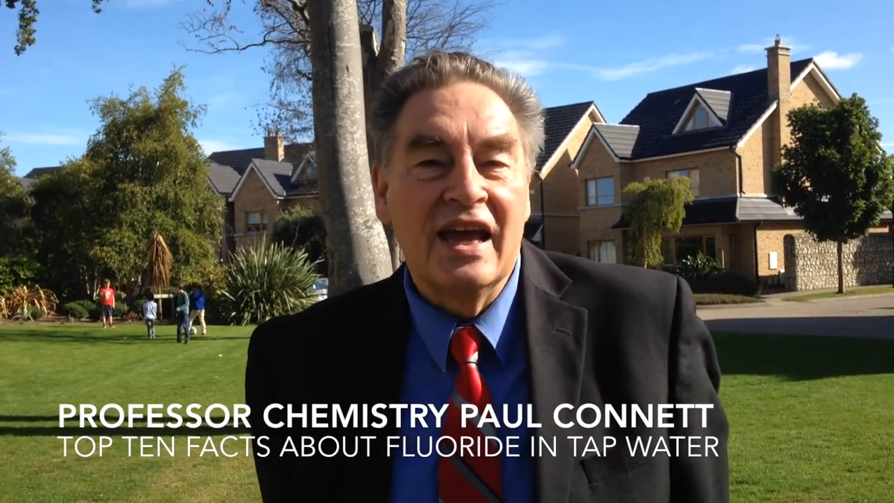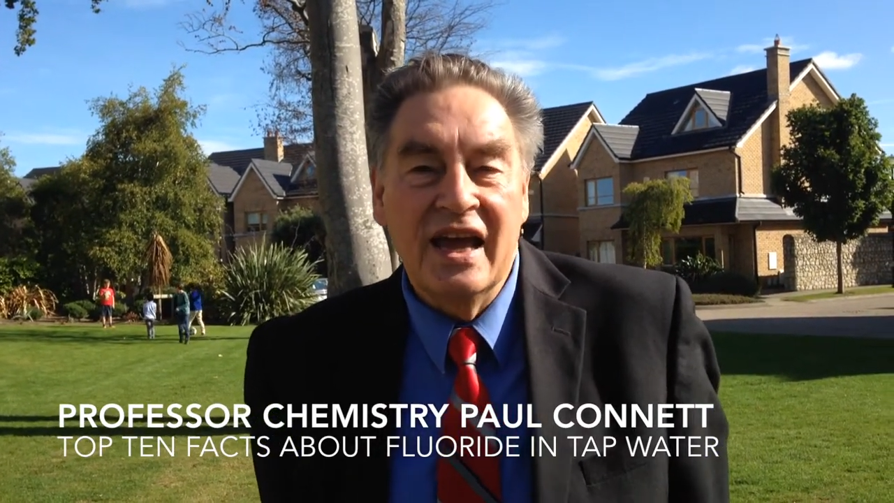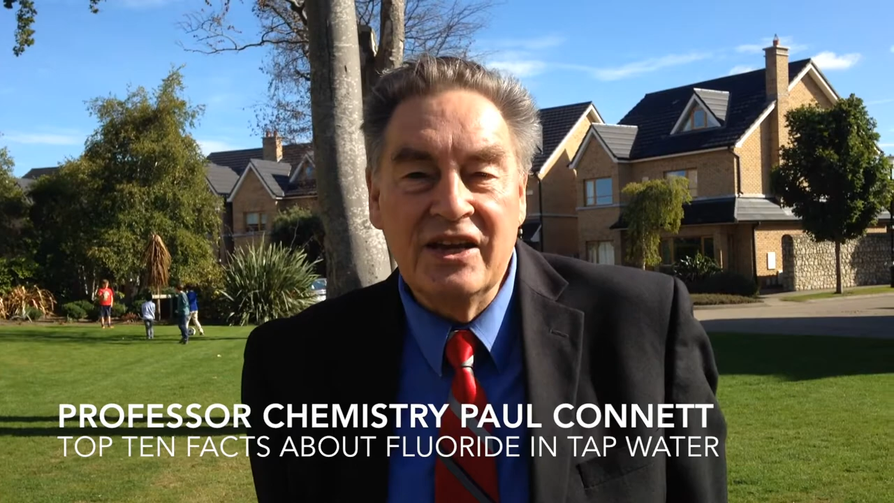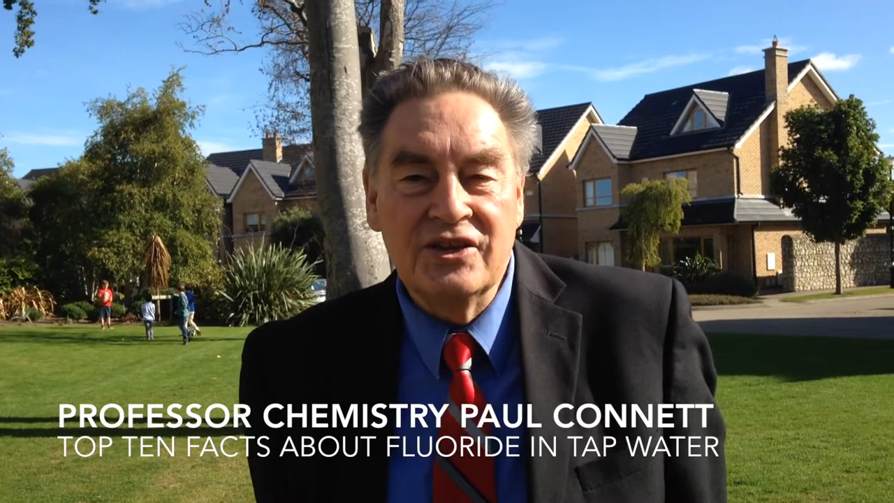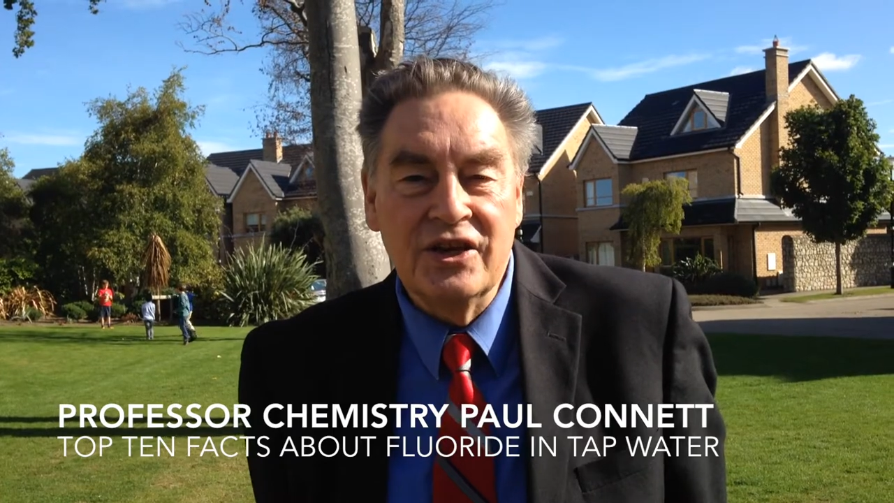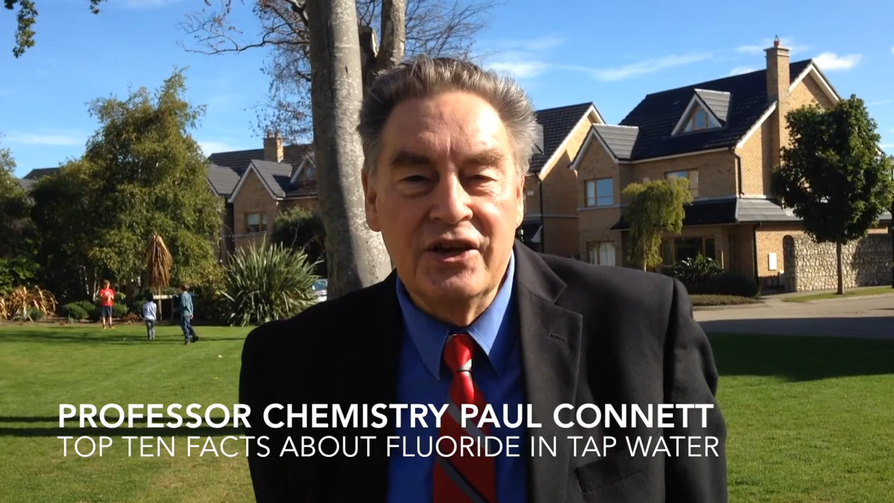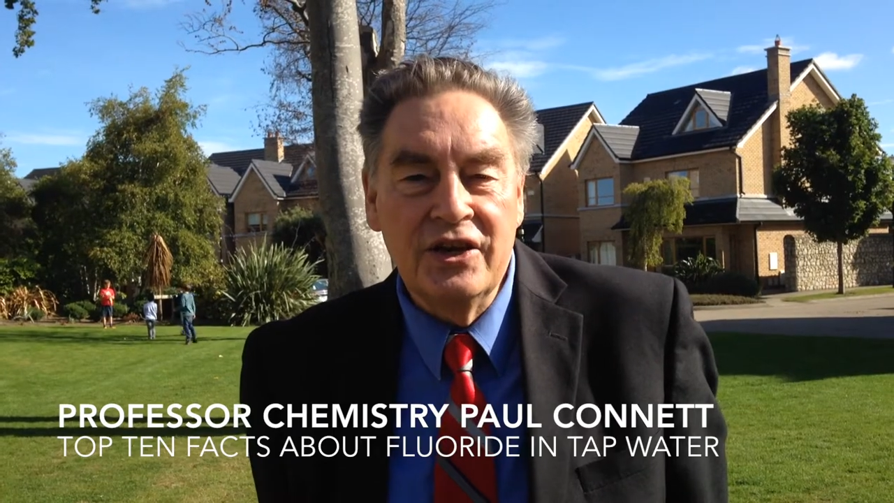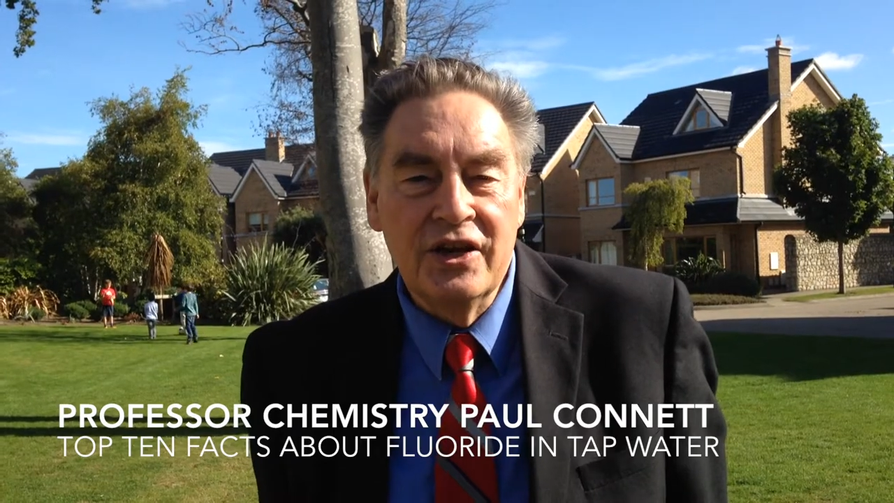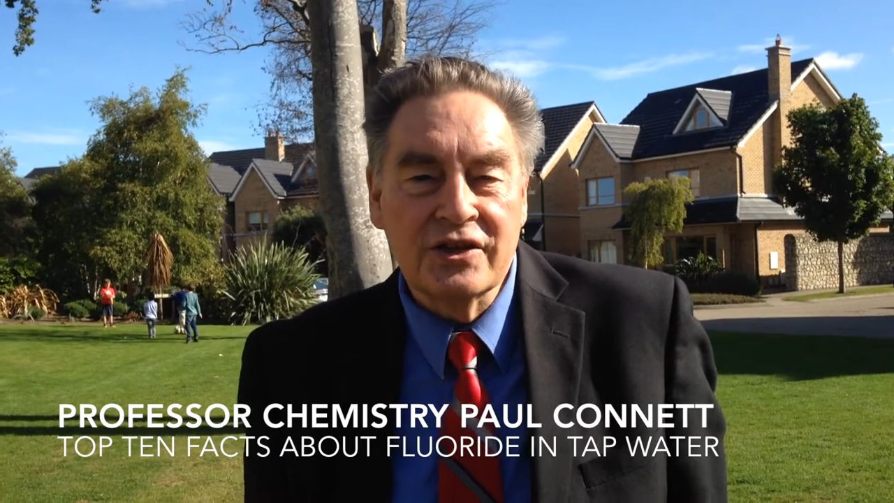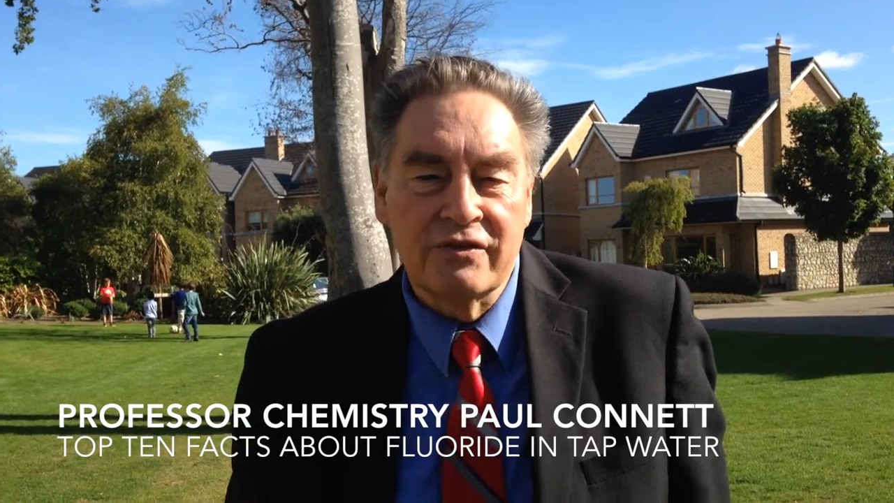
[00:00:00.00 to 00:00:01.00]
18
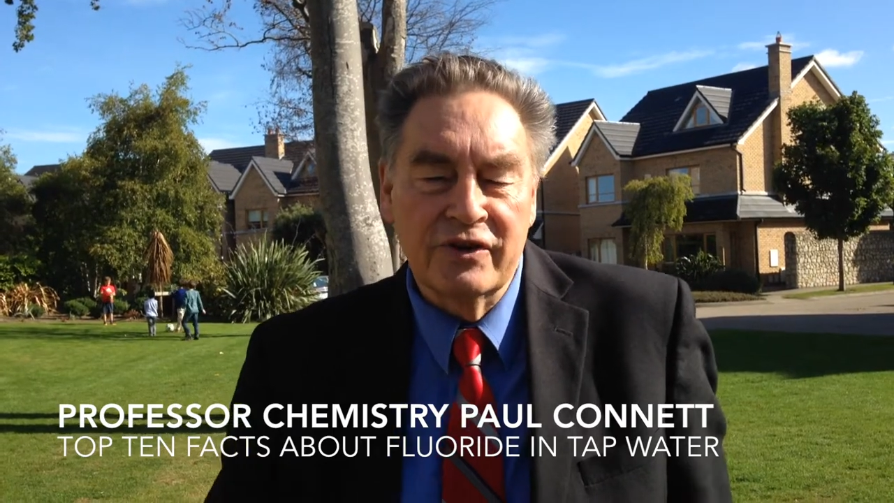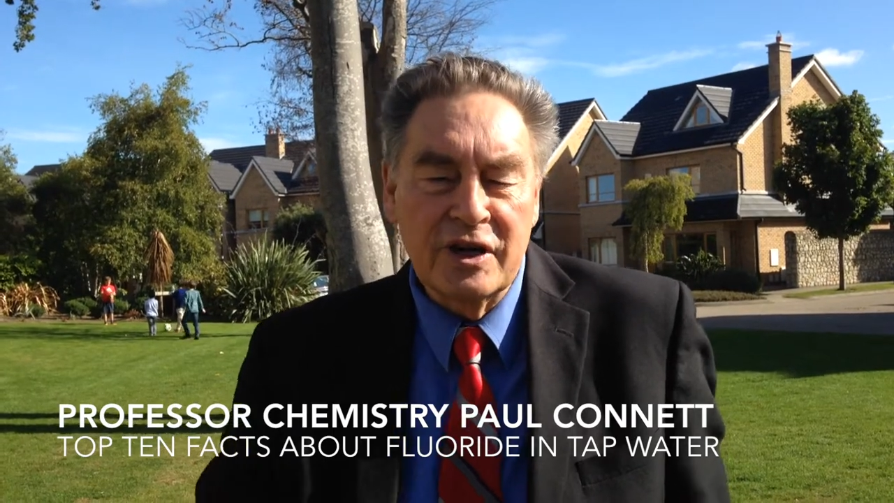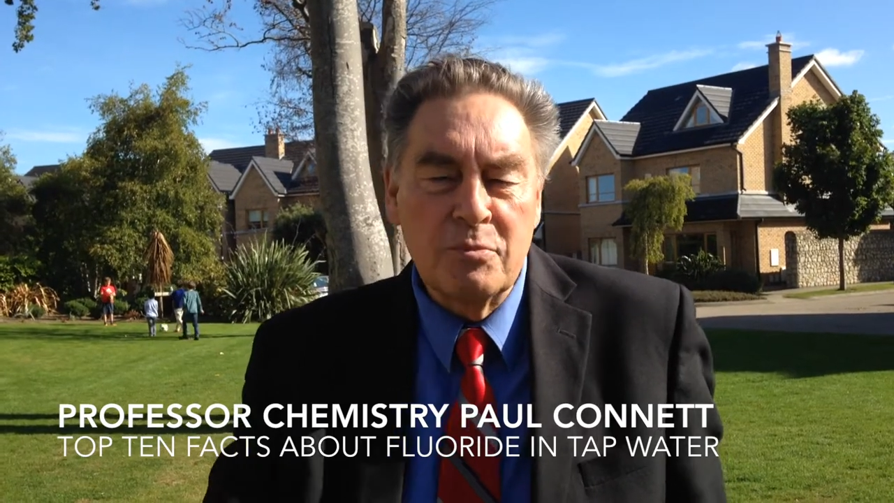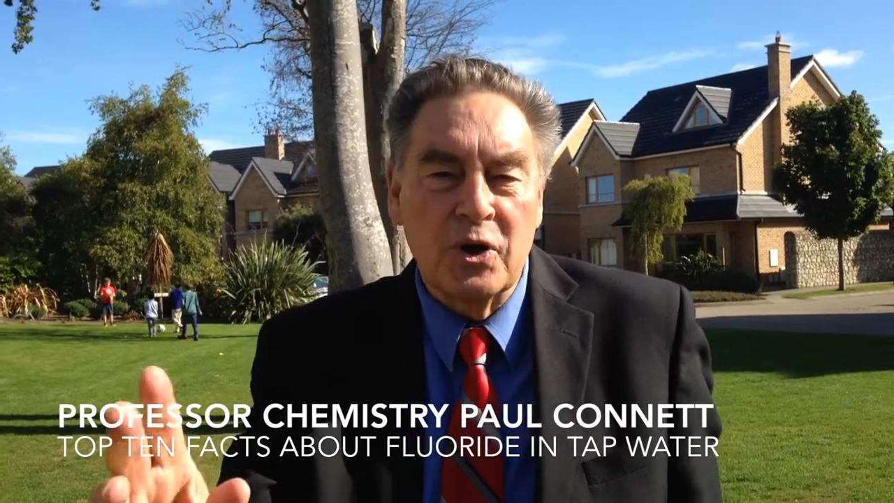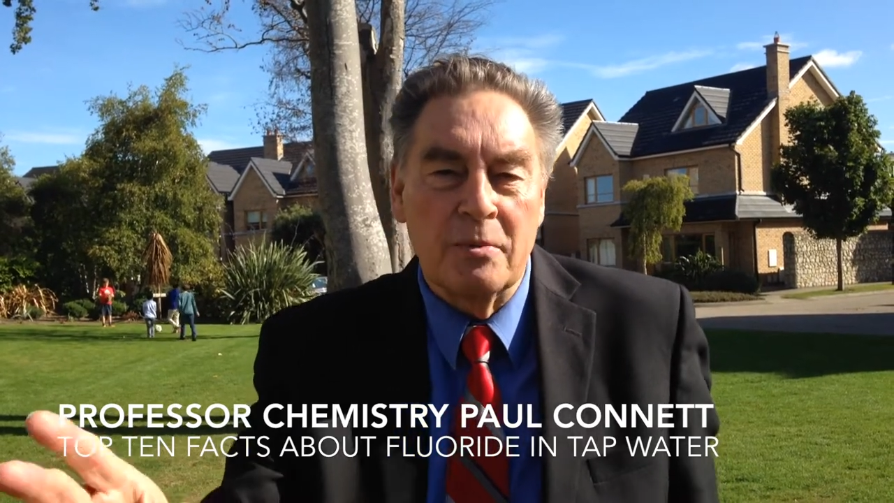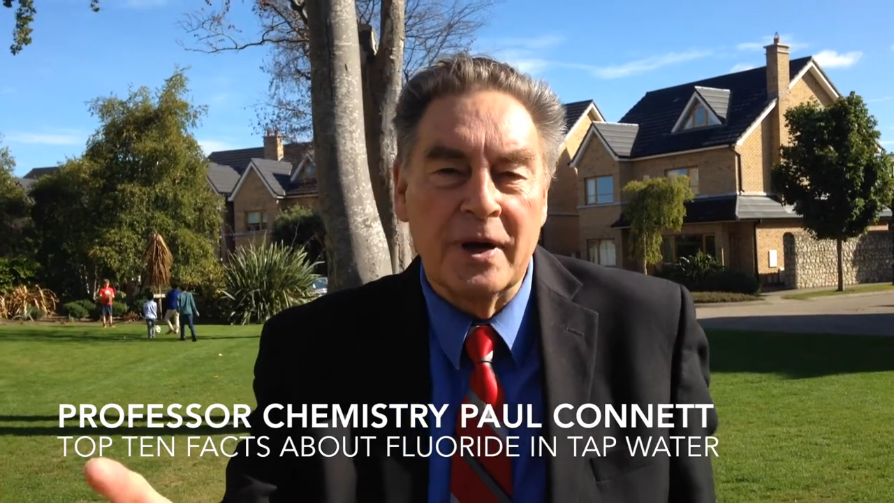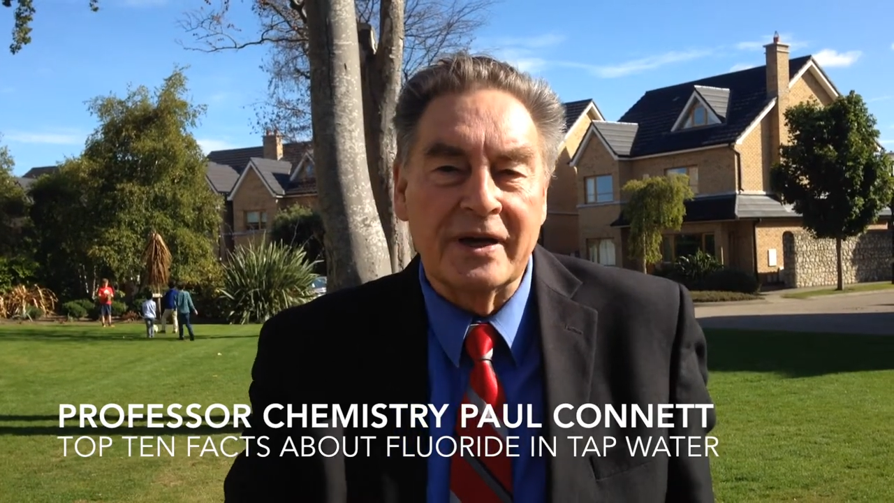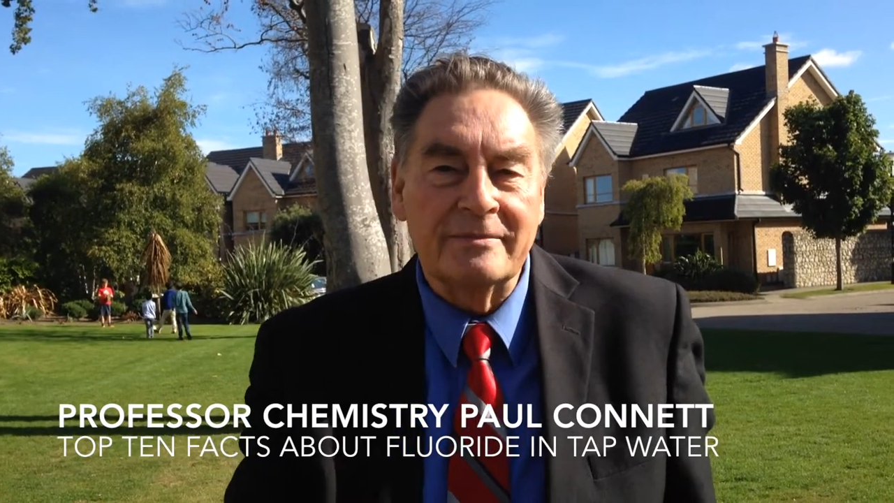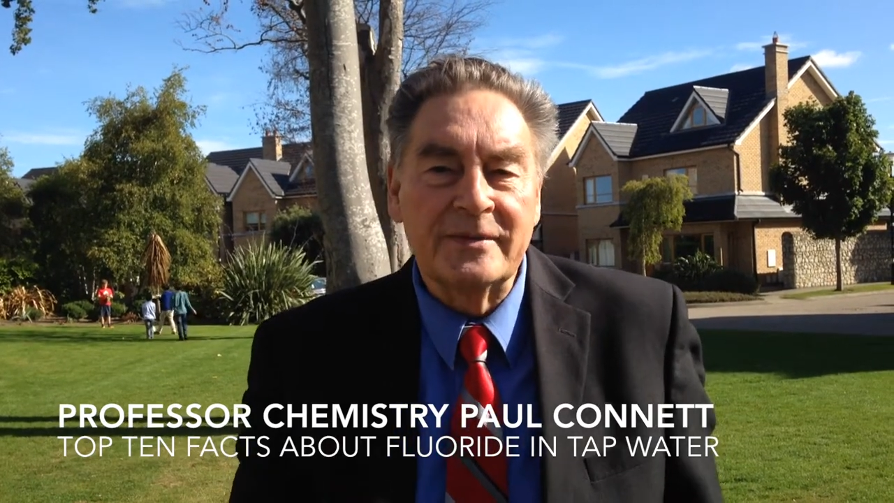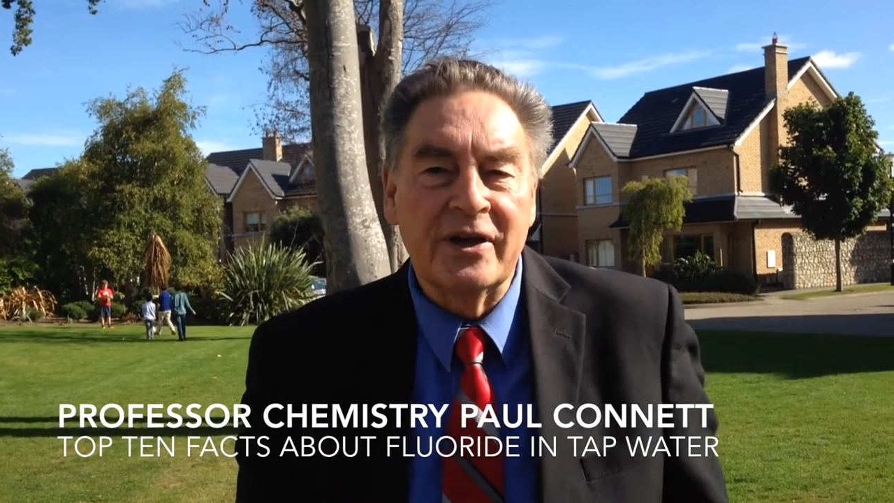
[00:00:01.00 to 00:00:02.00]
years and written a book about it.